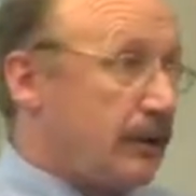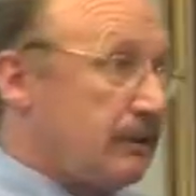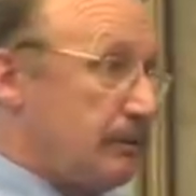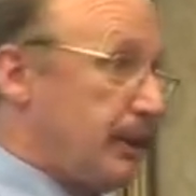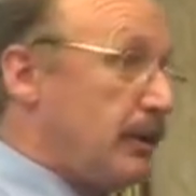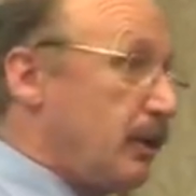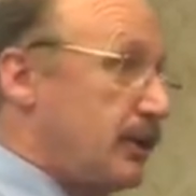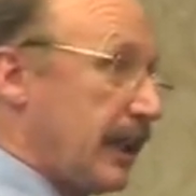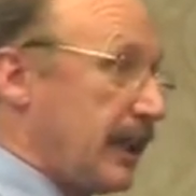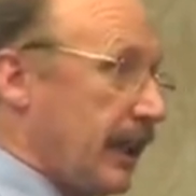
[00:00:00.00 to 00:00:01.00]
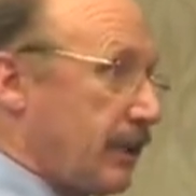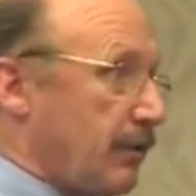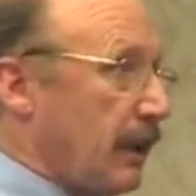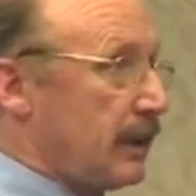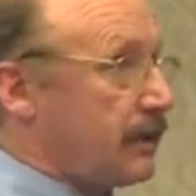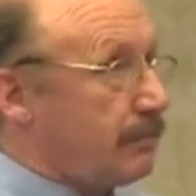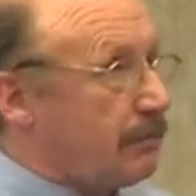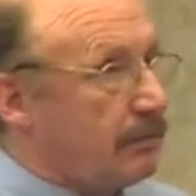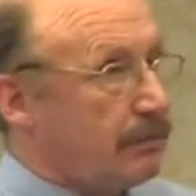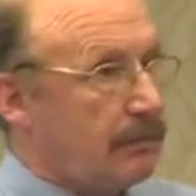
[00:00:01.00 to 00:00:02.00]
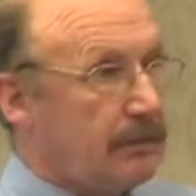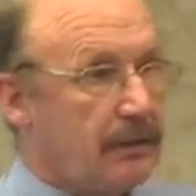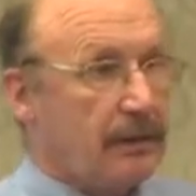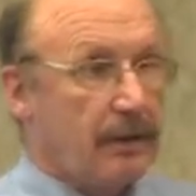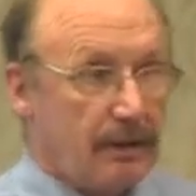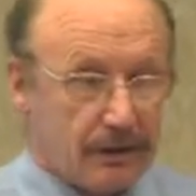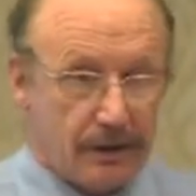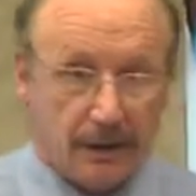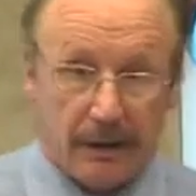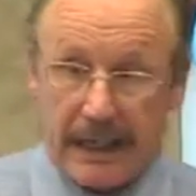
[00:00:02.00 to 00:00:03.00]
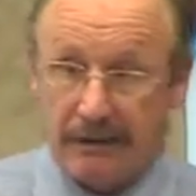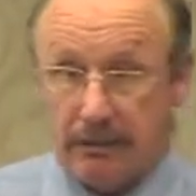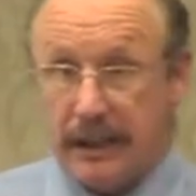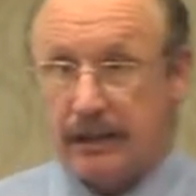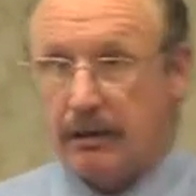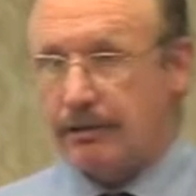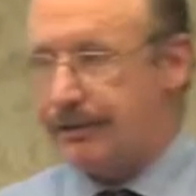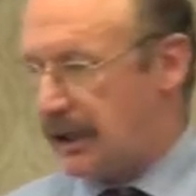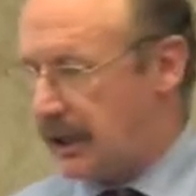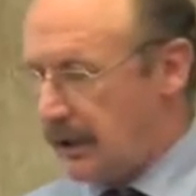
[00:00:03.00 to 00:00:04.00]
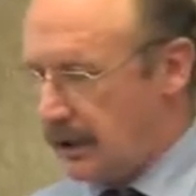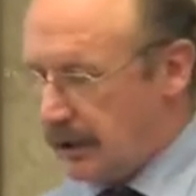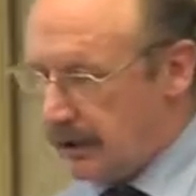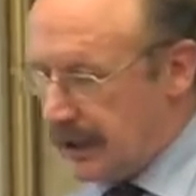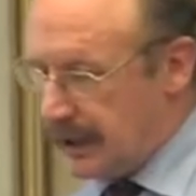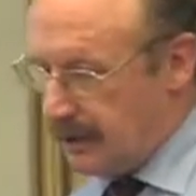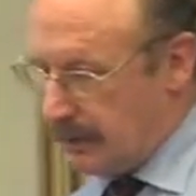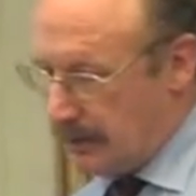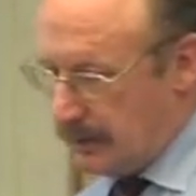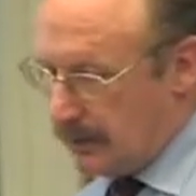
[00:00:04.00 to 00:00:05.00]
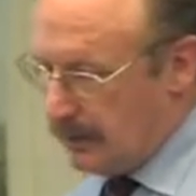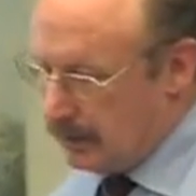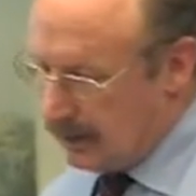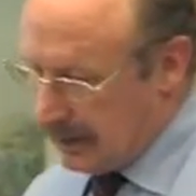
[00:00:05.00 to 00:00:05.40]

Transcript: Radiographer, people who take the x-rays. To do a radiography, you need